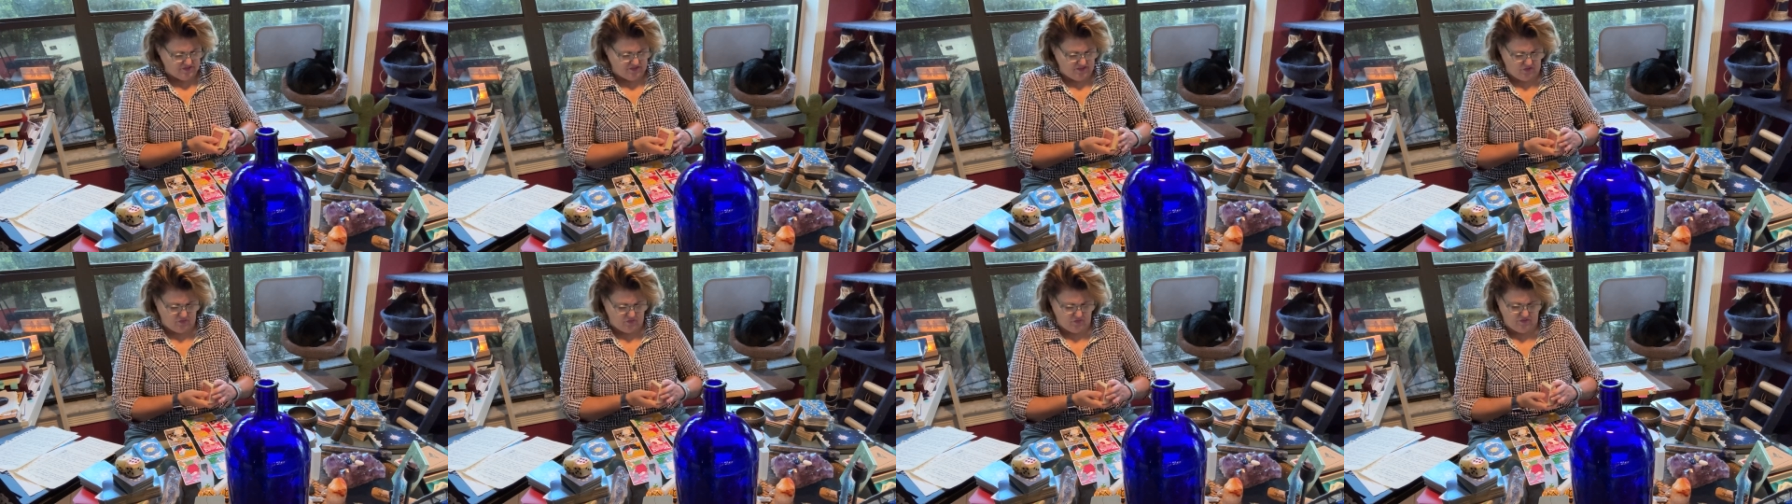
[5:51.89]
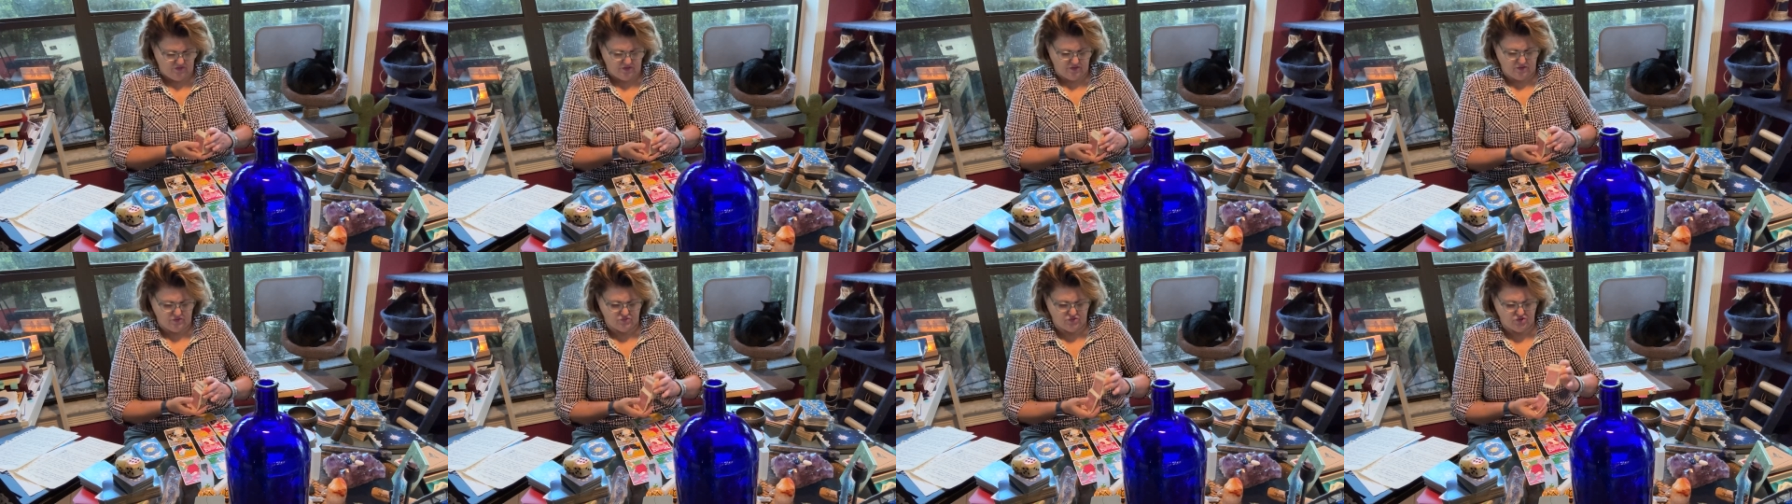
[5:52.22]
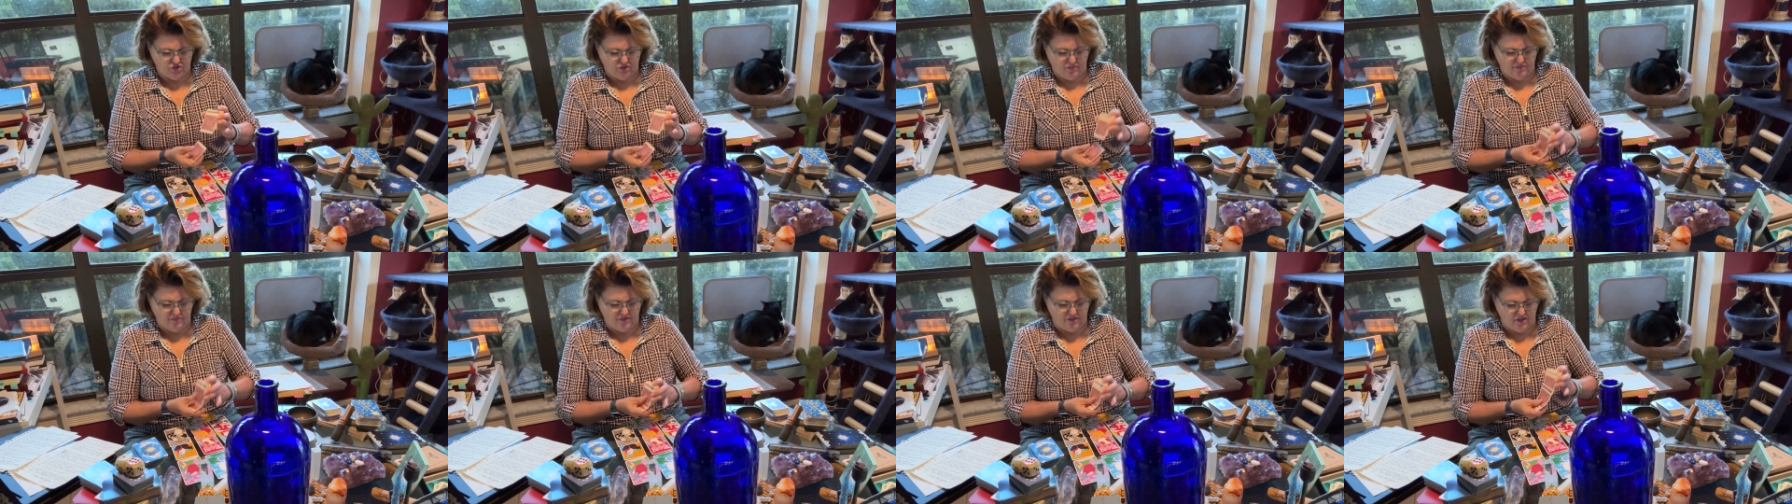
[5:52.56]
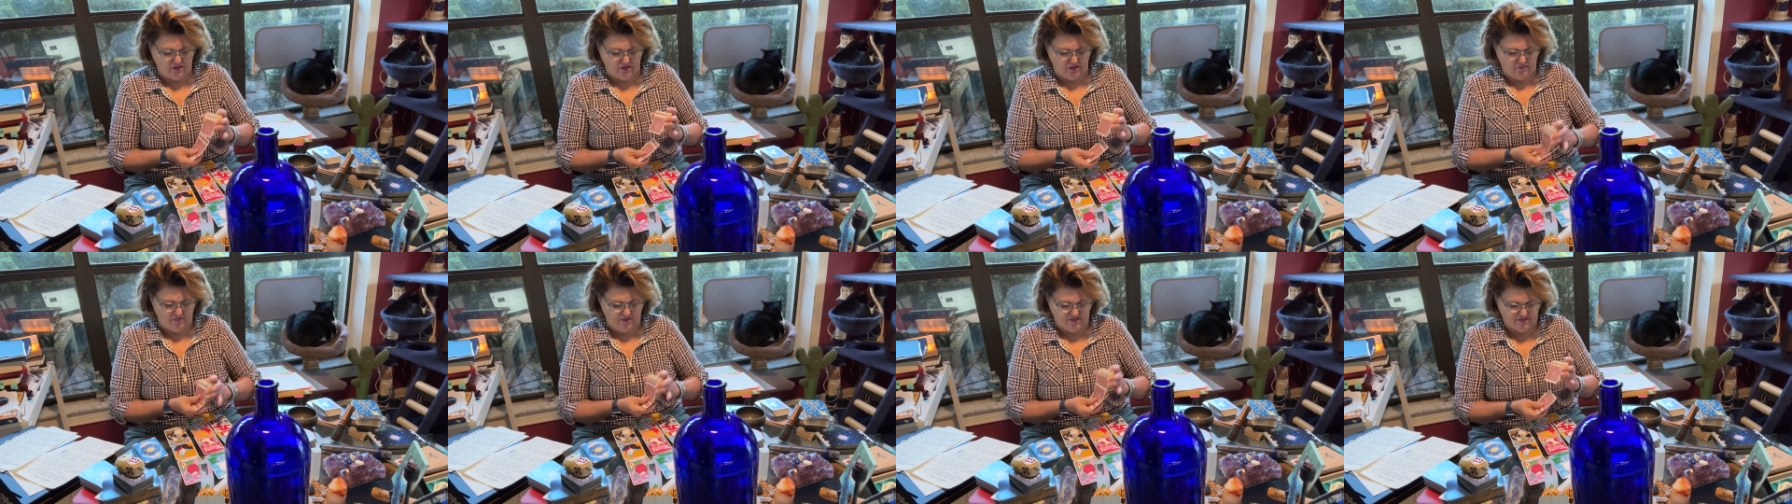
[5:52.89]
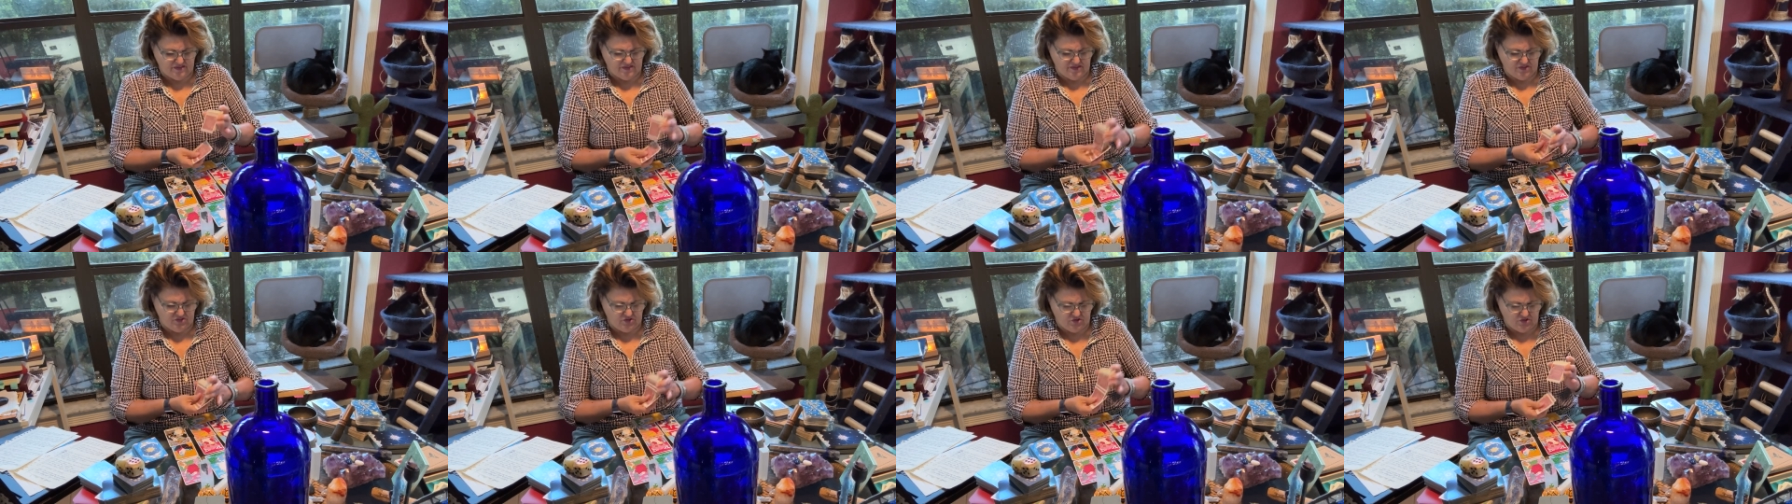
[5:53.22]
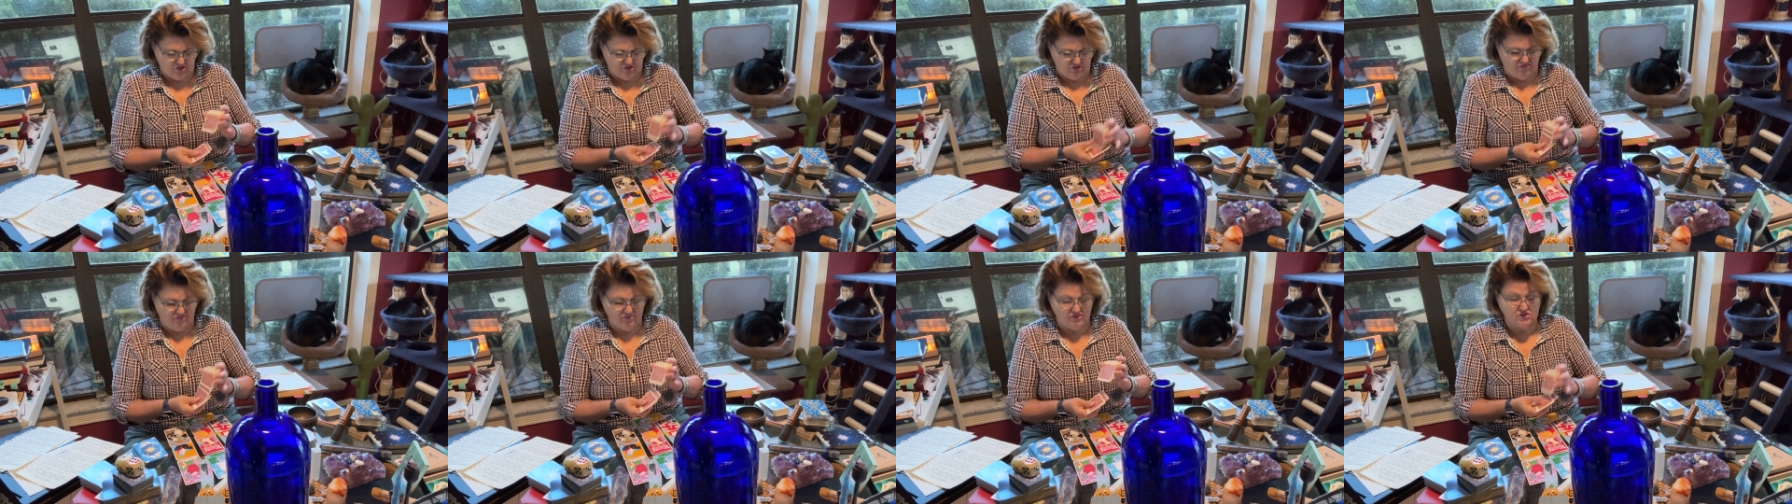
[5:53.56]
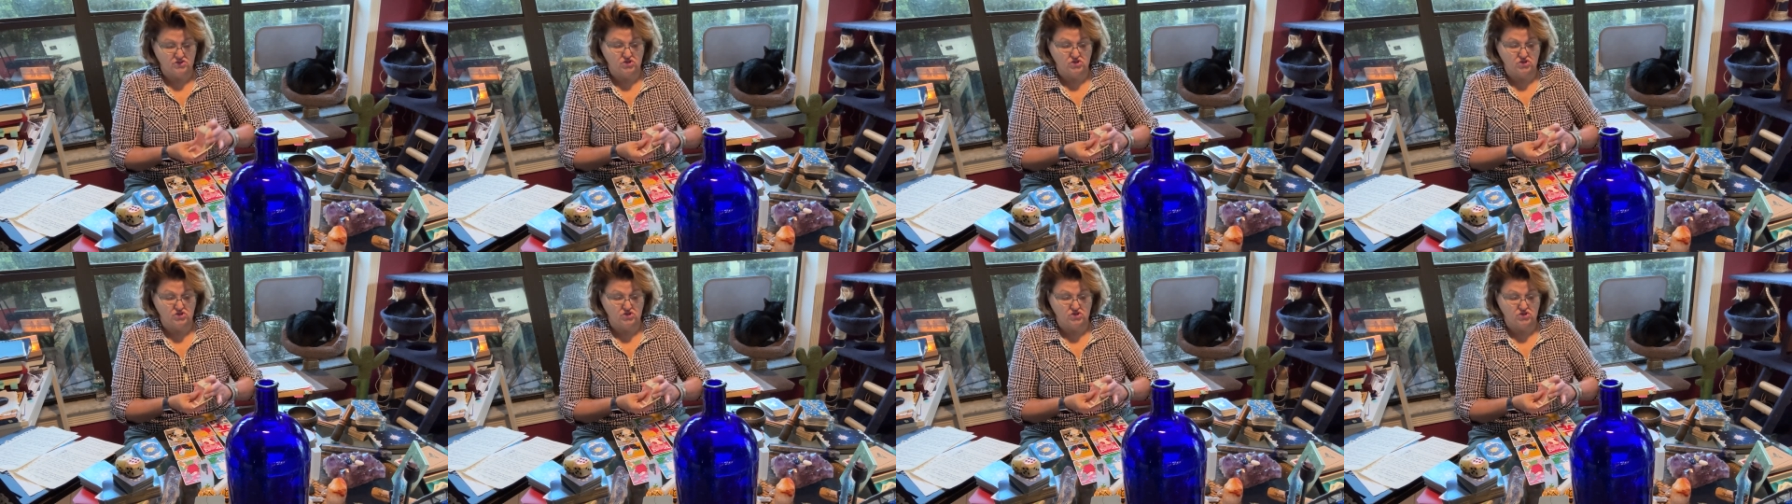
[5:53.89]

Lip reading: Here we go. Gemini, messages for